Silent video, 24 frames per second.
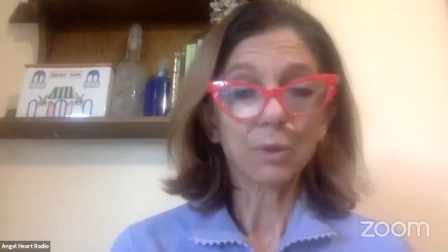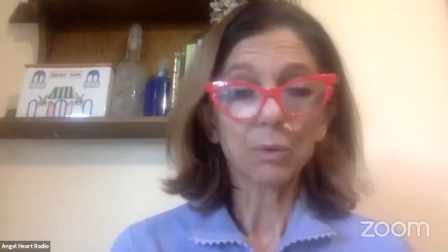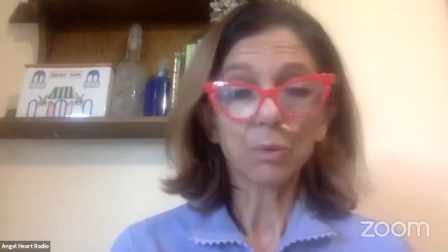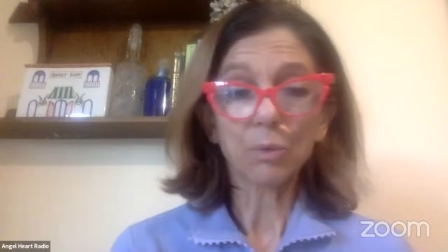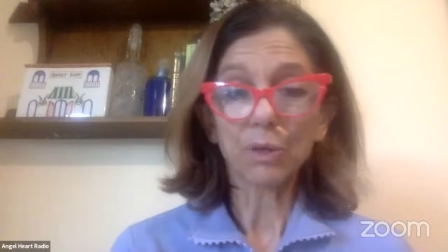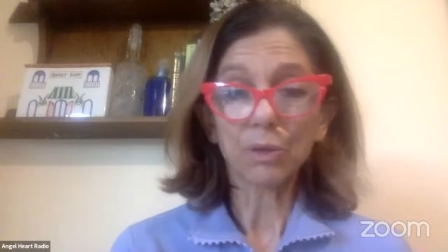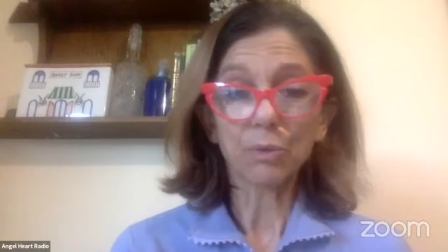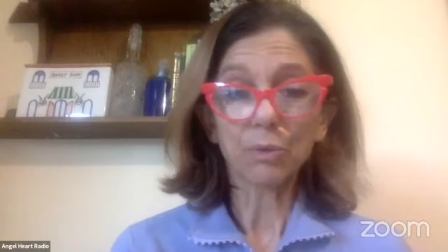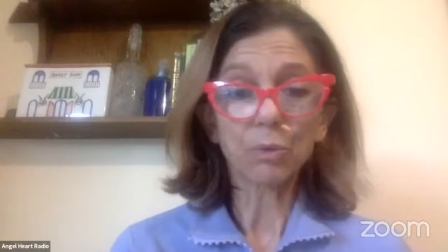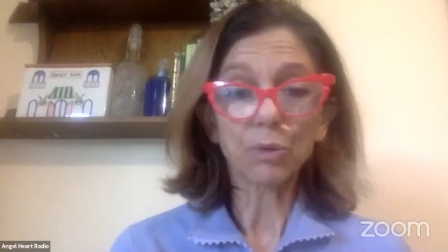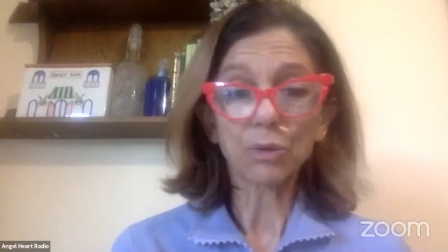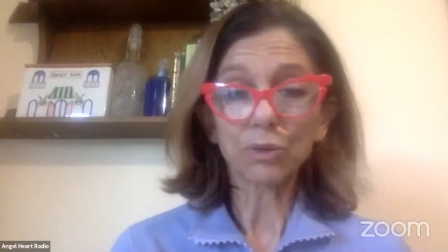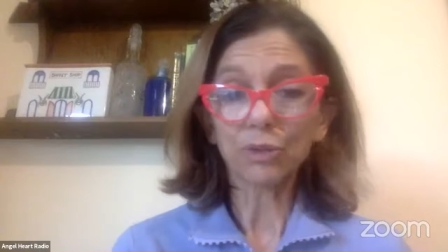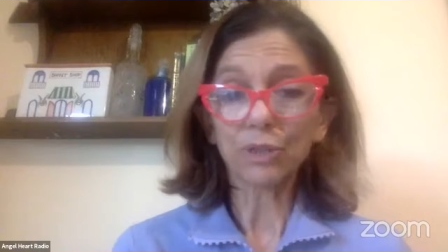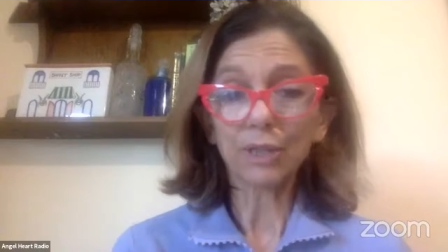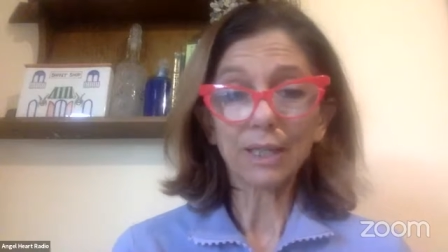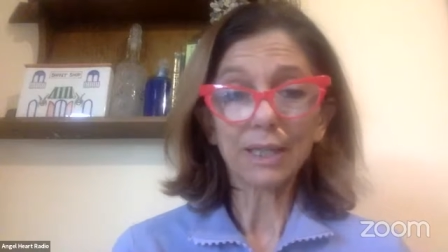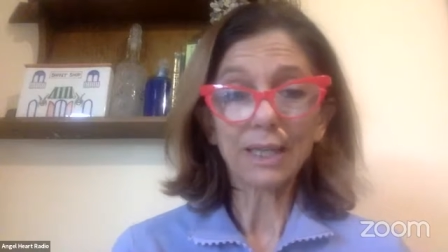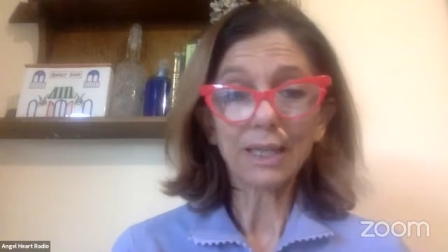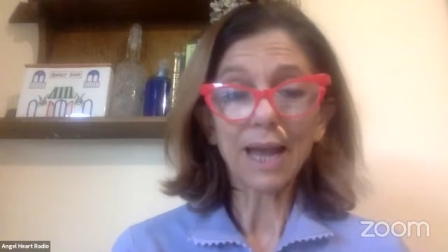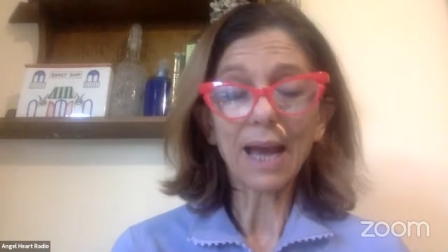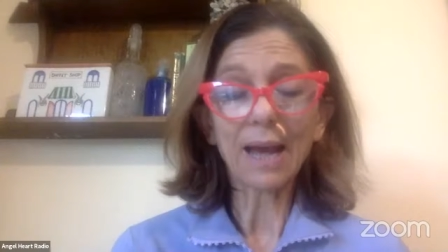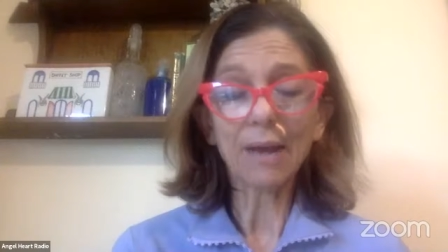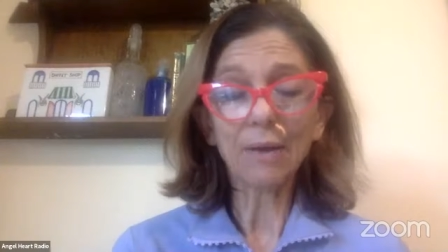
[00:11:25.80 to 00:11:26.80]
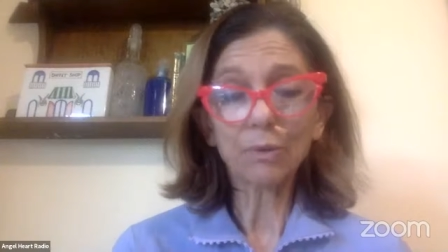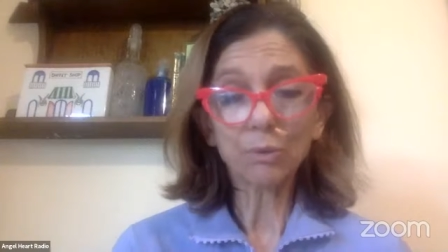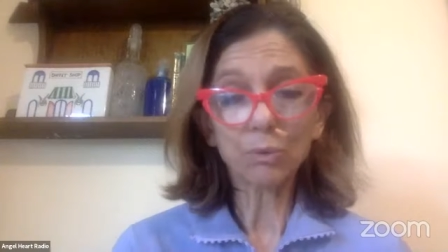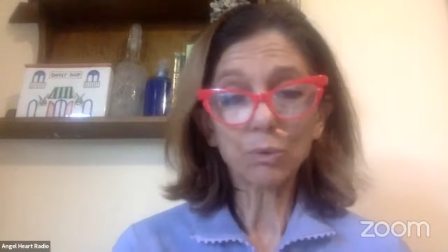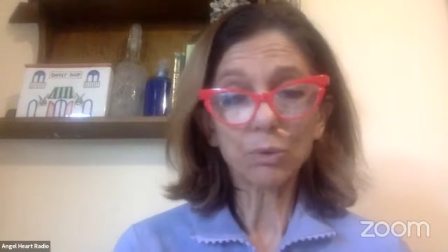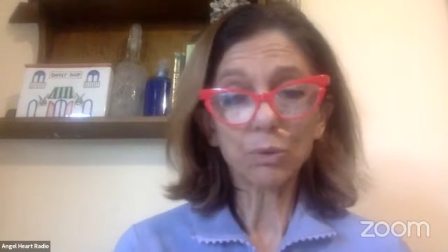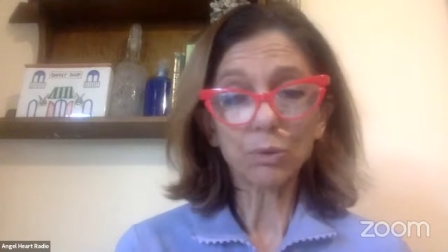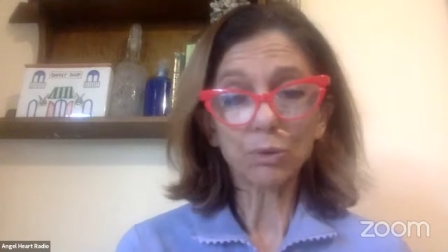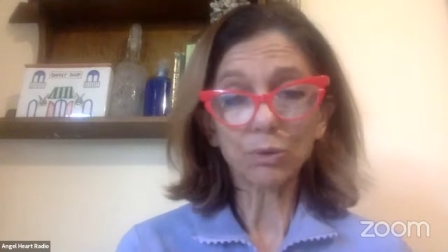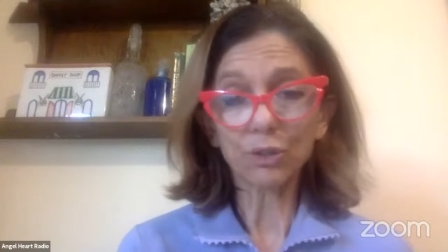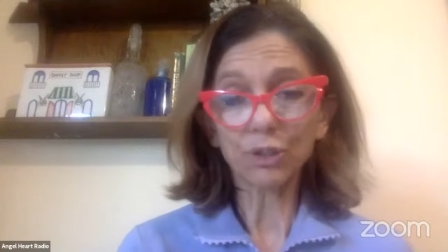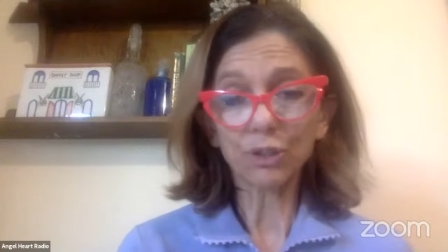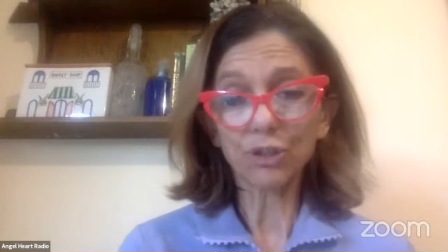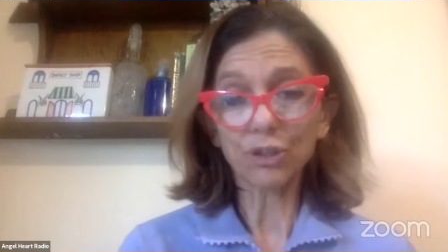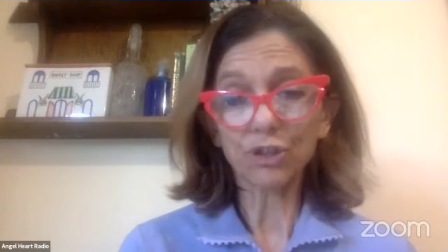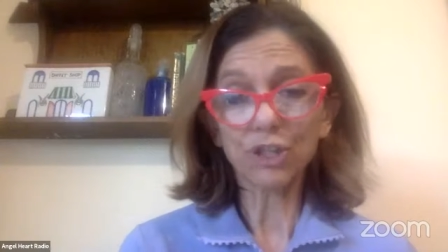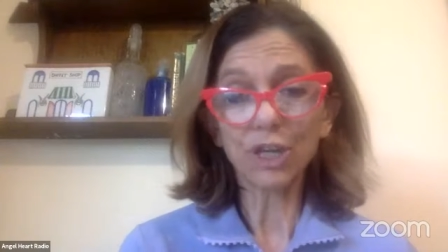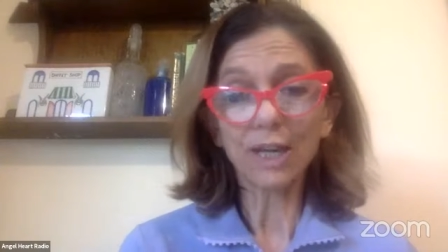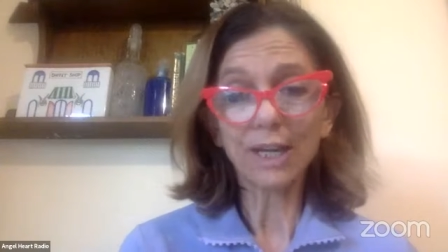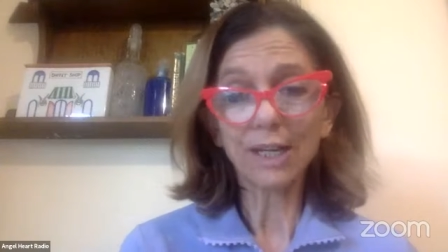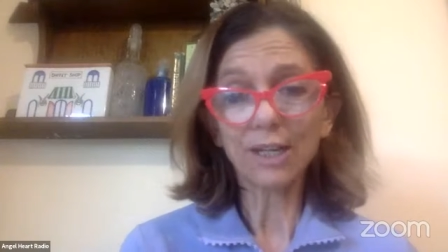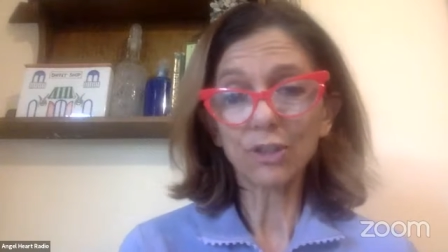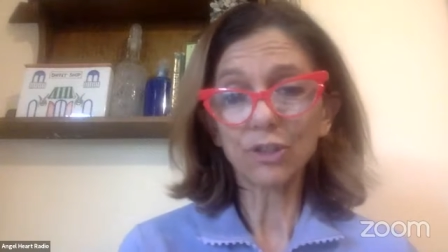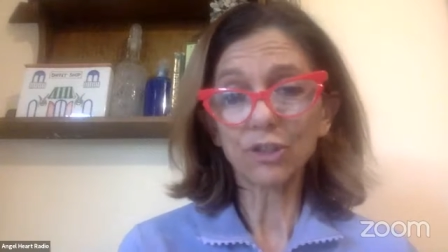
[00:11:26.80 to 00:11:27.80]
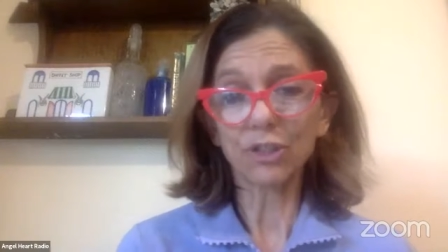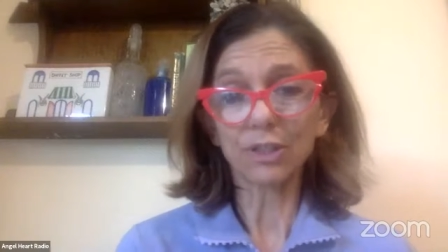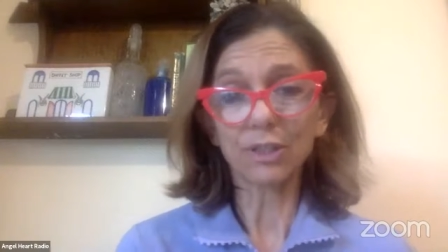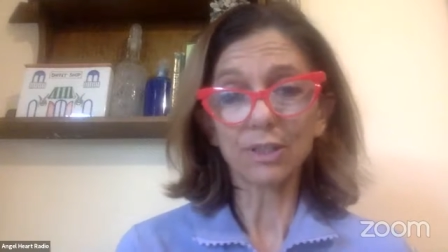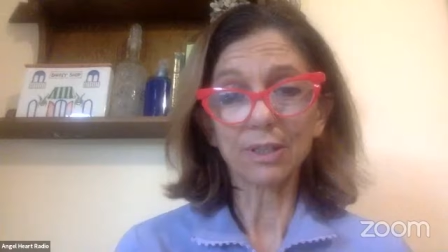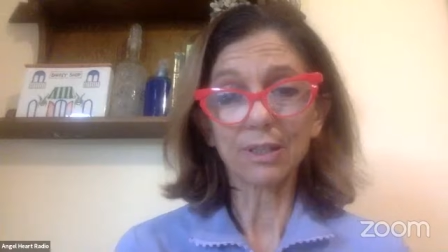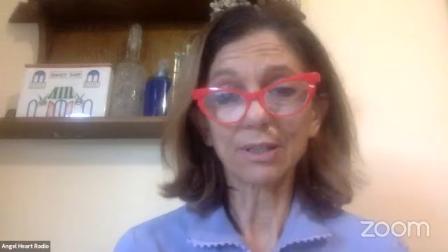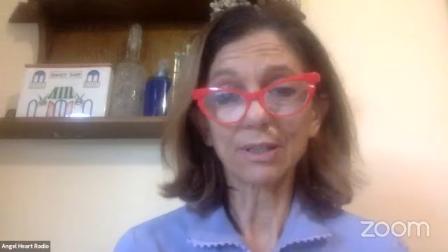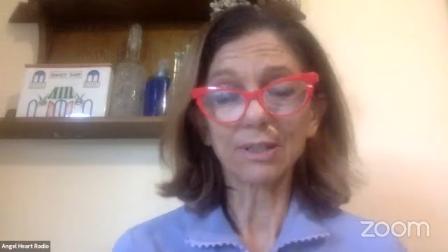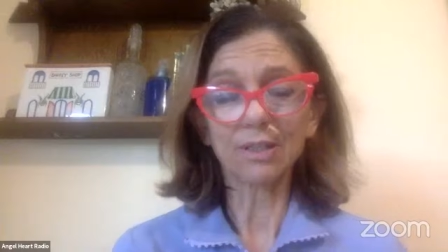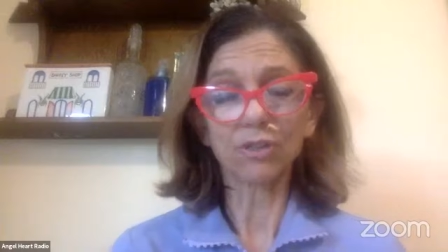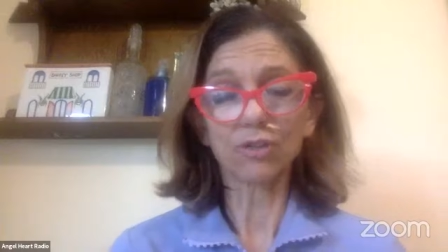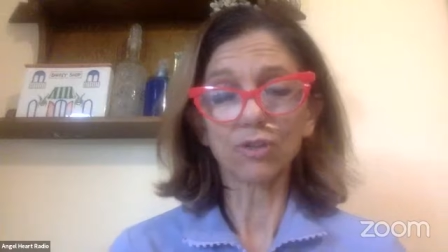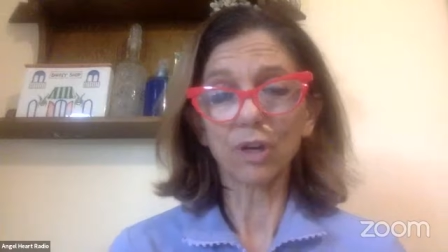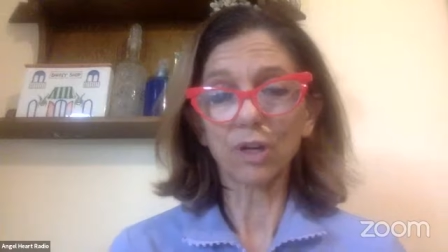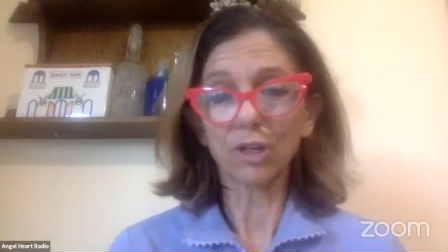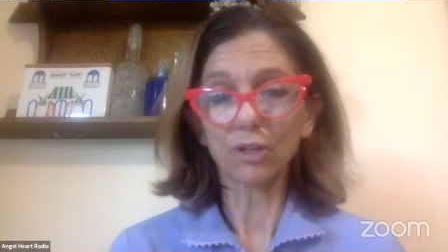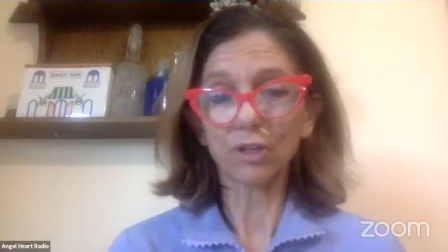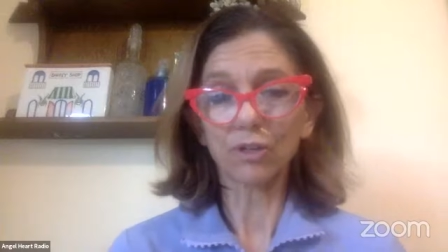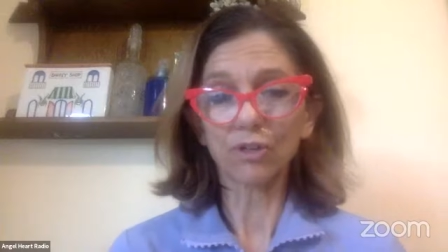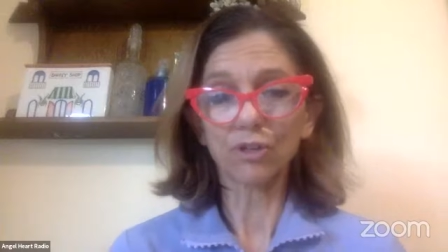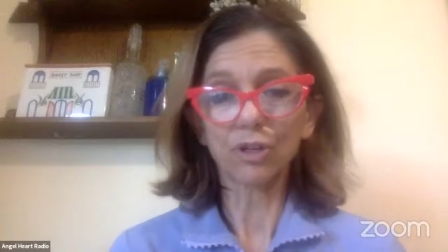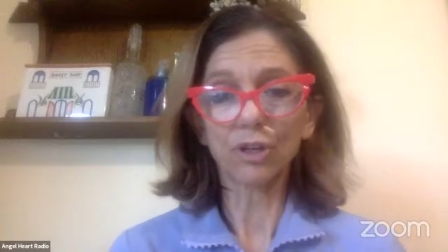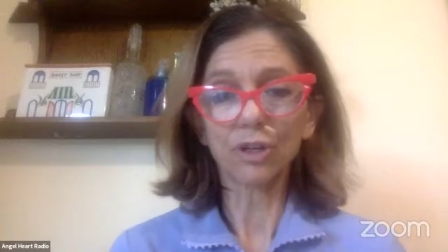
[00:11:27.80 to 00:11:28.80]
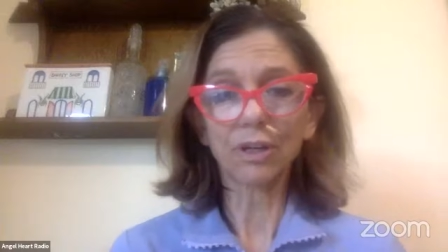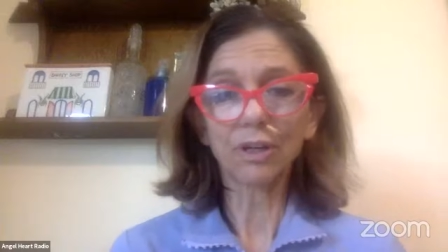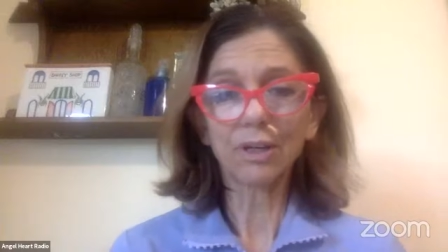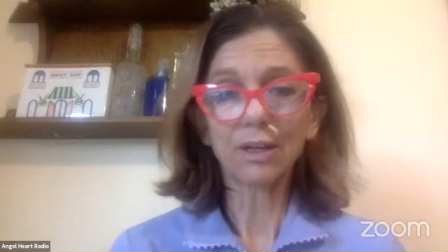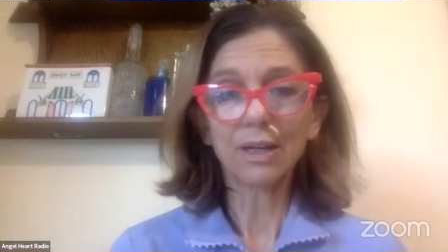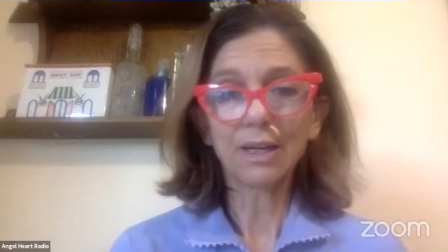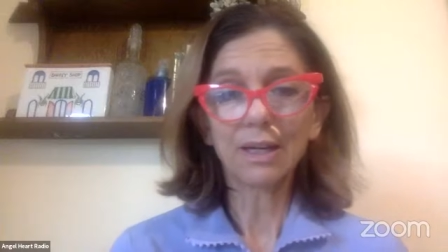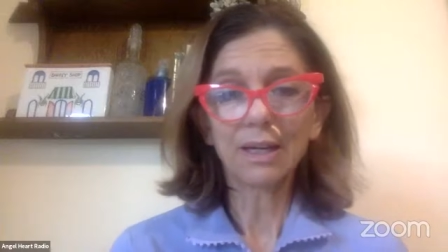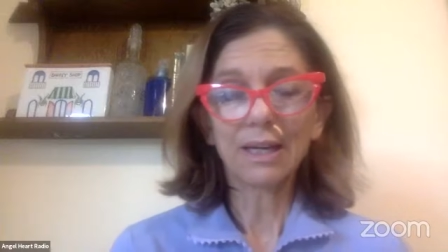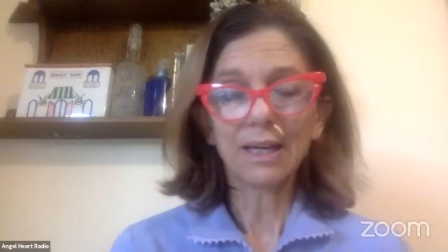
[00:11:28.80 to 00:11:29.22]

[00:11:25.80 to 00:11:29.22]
with water, and how water changes its structure,